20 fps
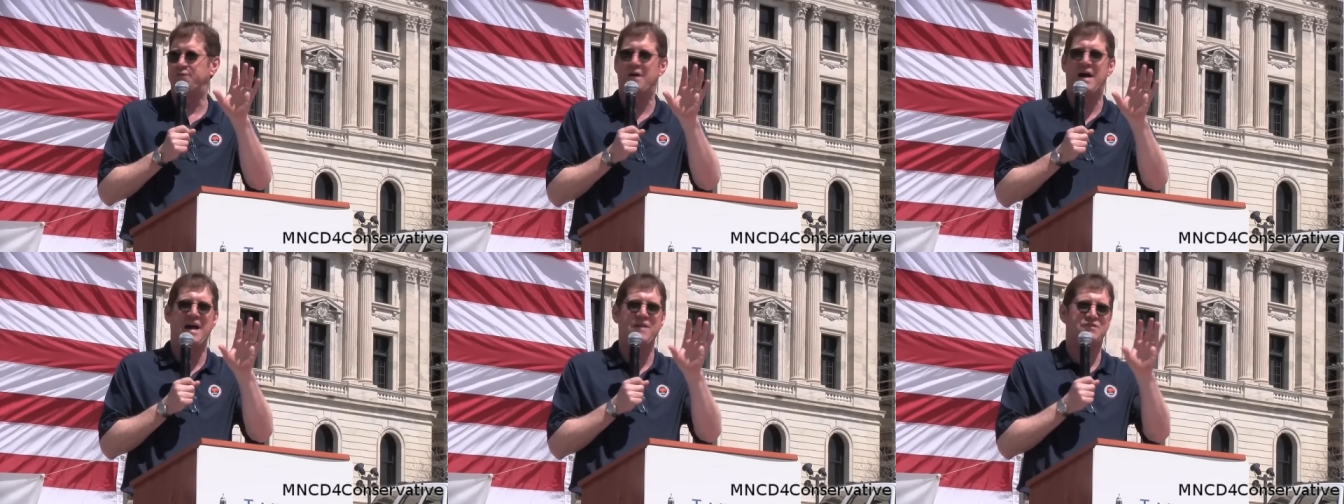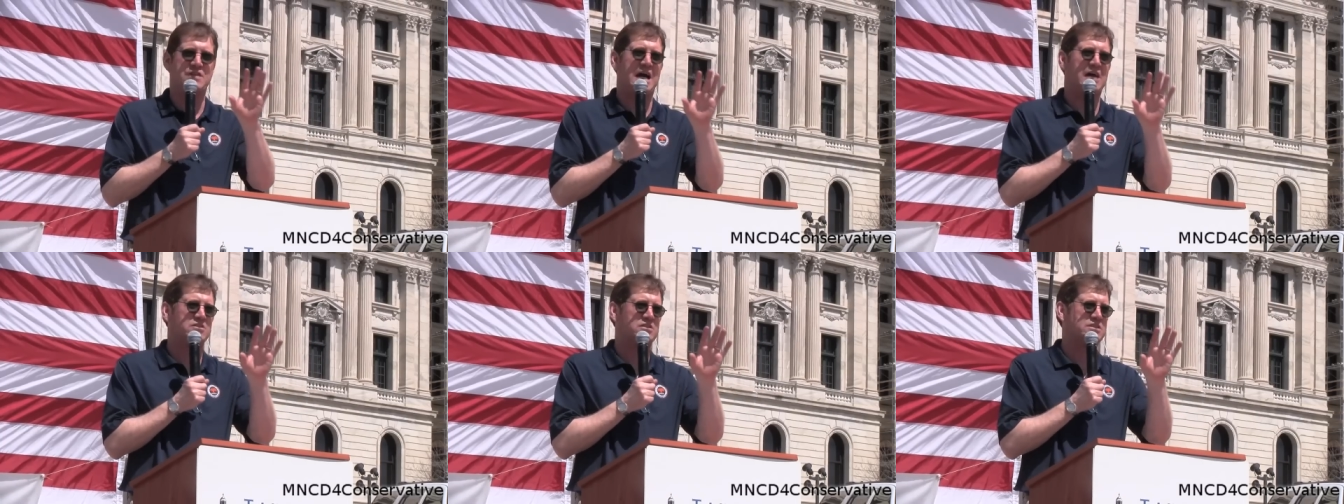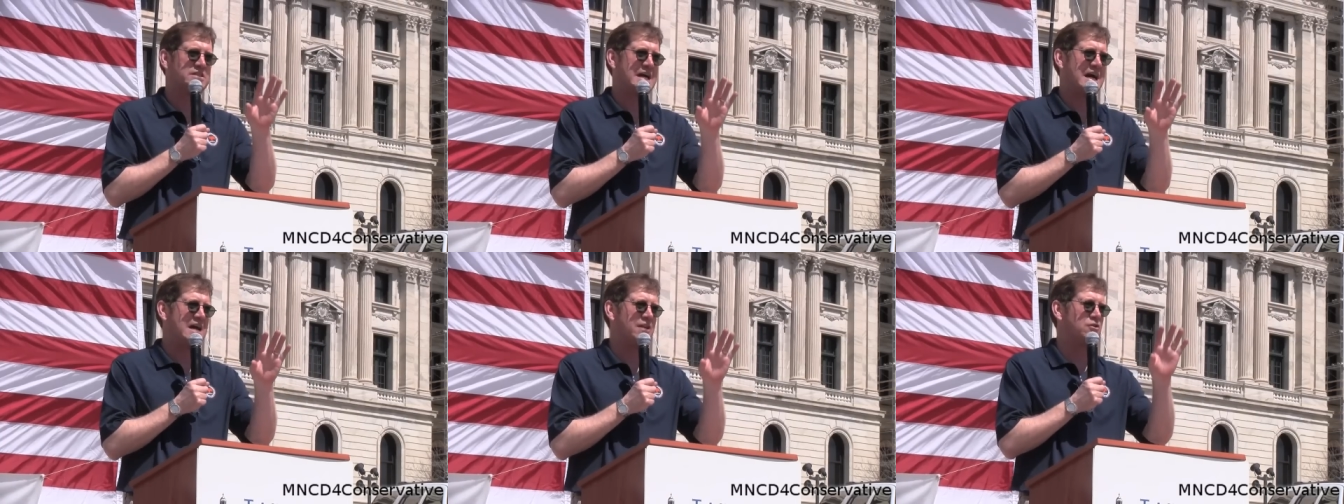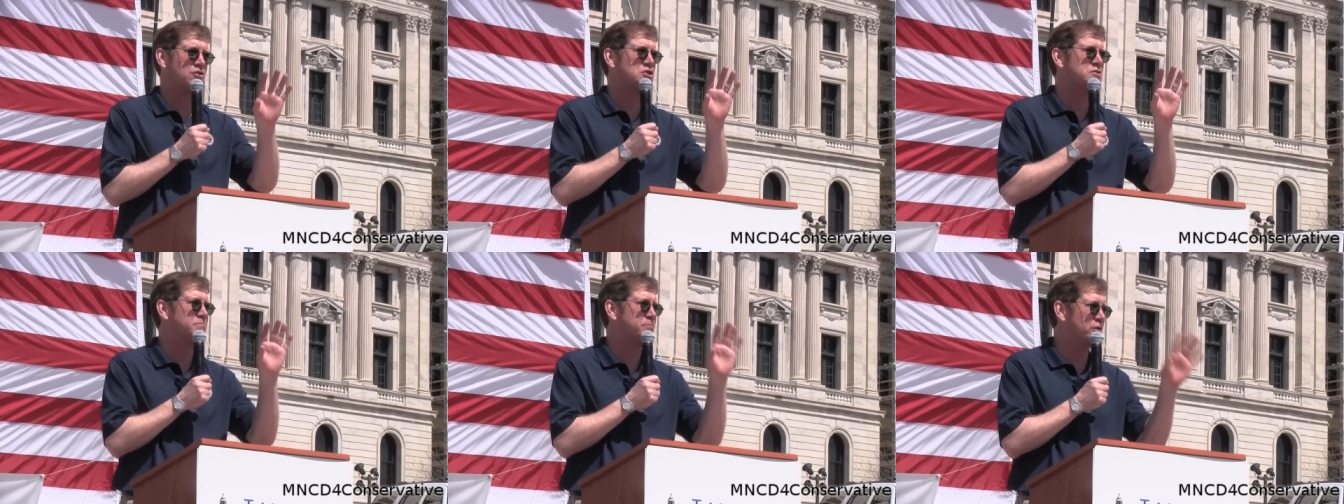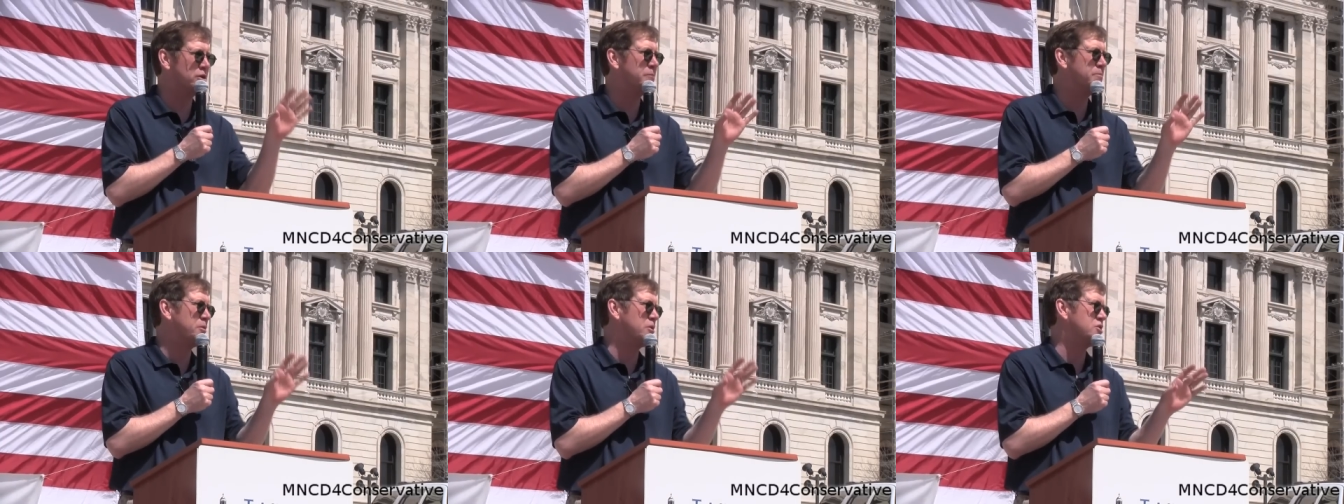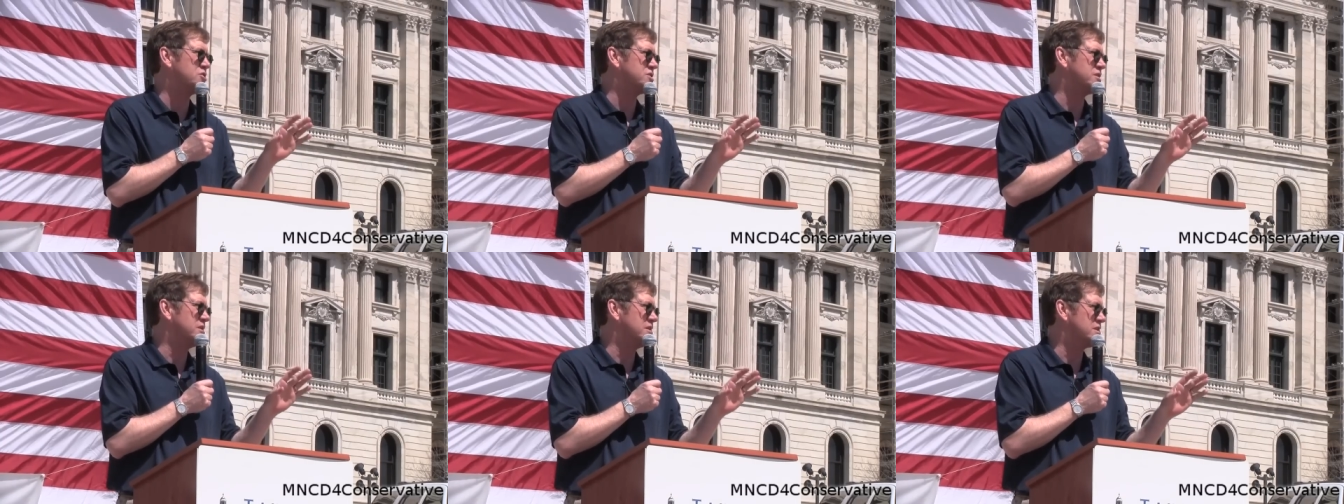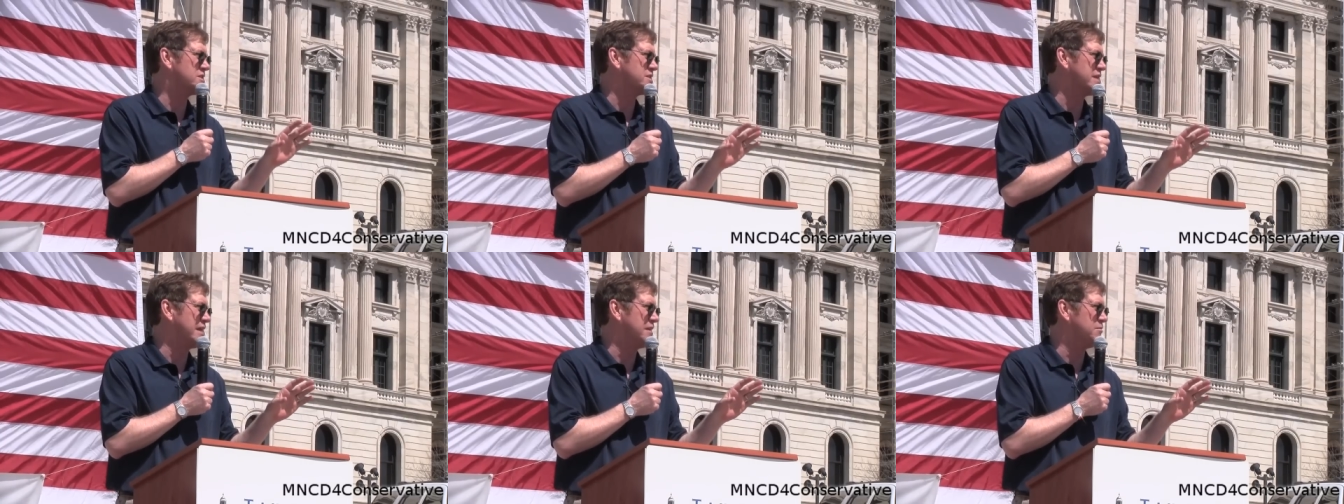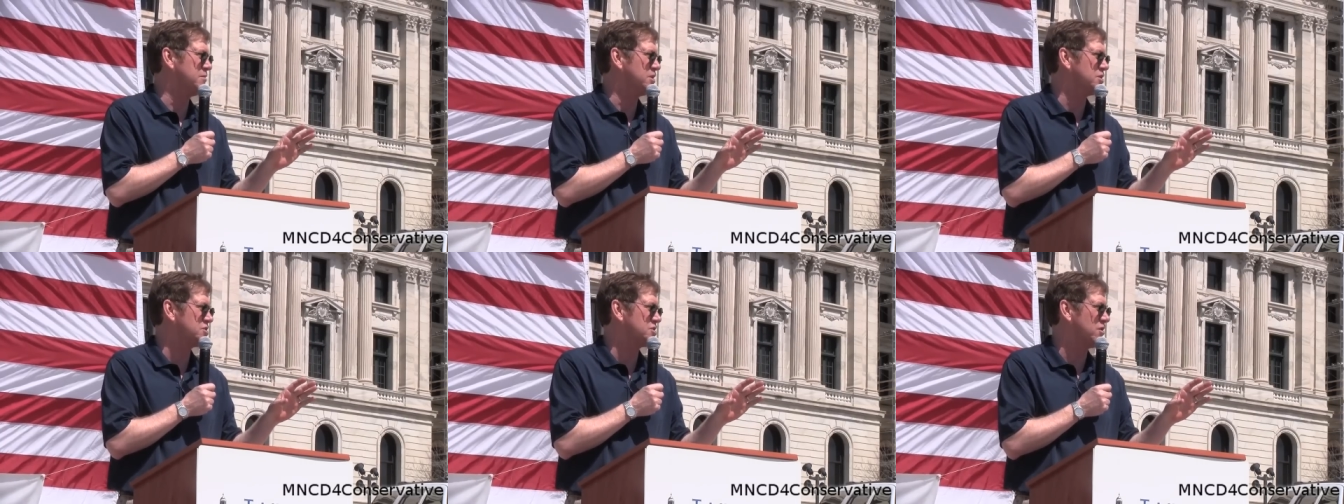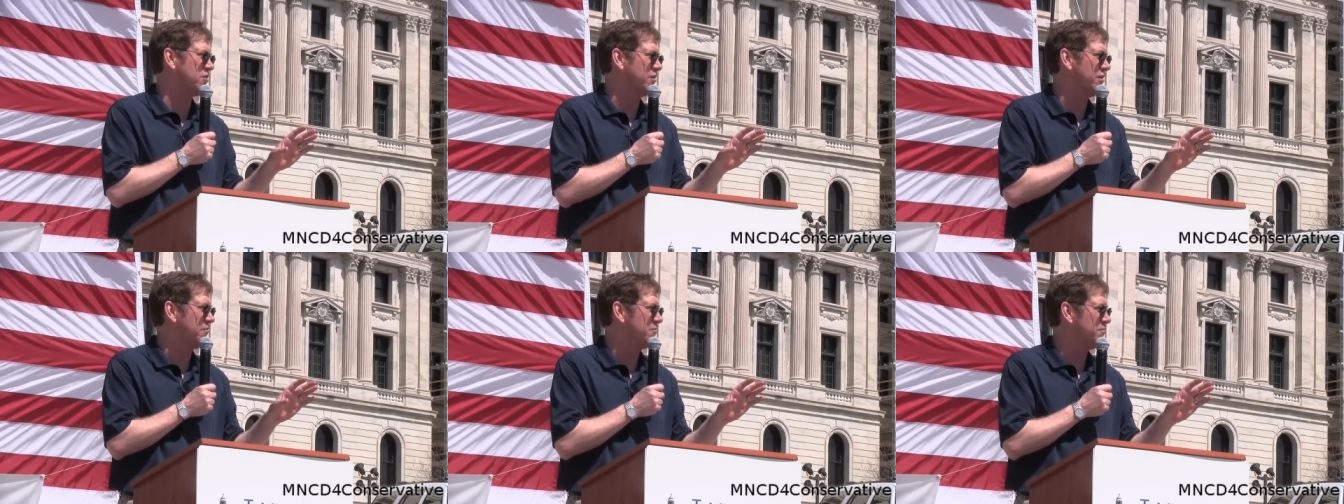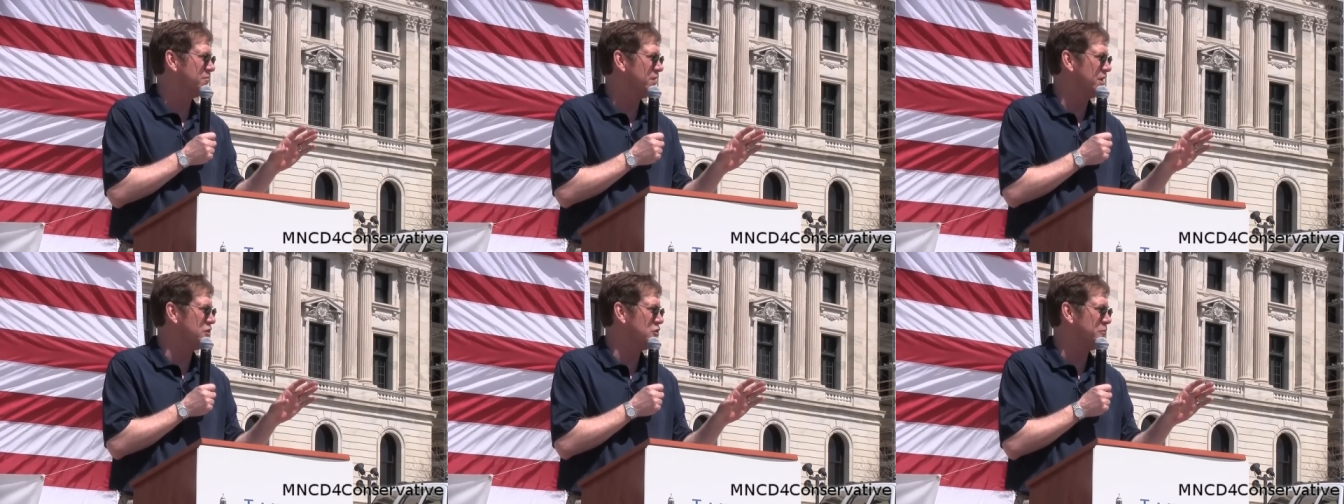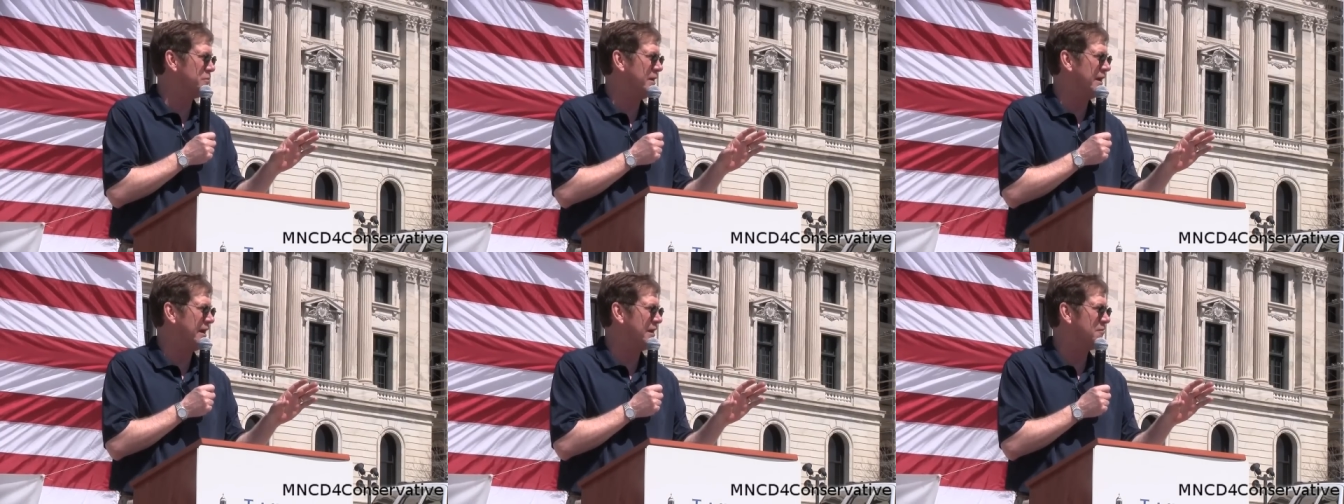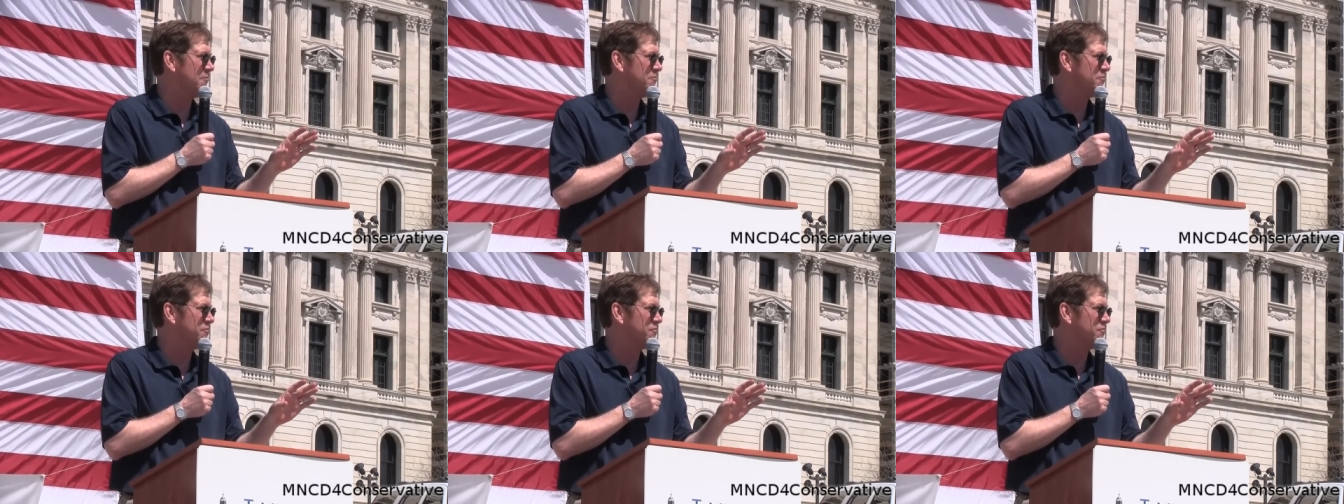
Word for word: $5,000 per person in the state of Minnesota that you pay.